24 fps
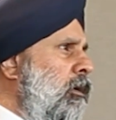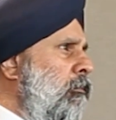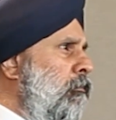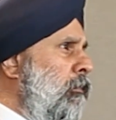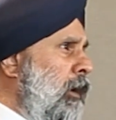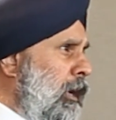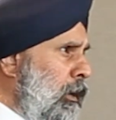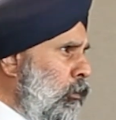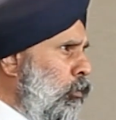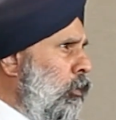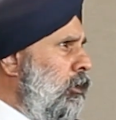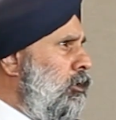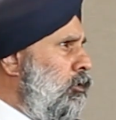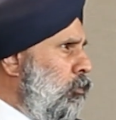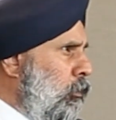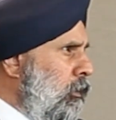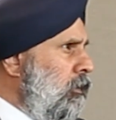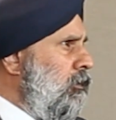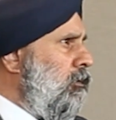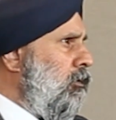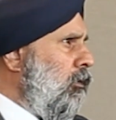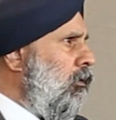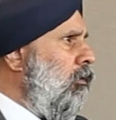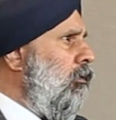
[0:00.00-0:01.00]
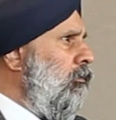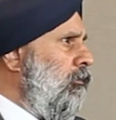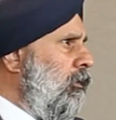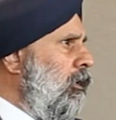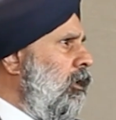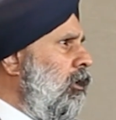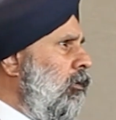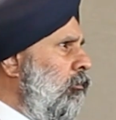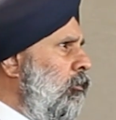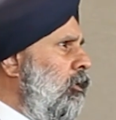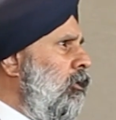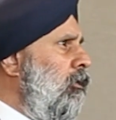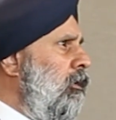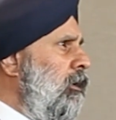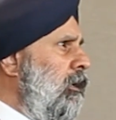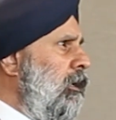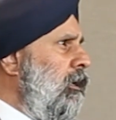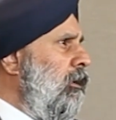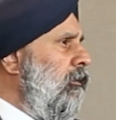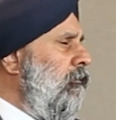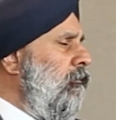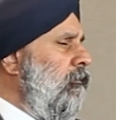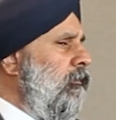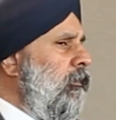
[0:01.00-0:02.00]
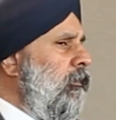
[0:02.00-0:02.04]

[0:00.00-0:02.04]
by which we serve the community.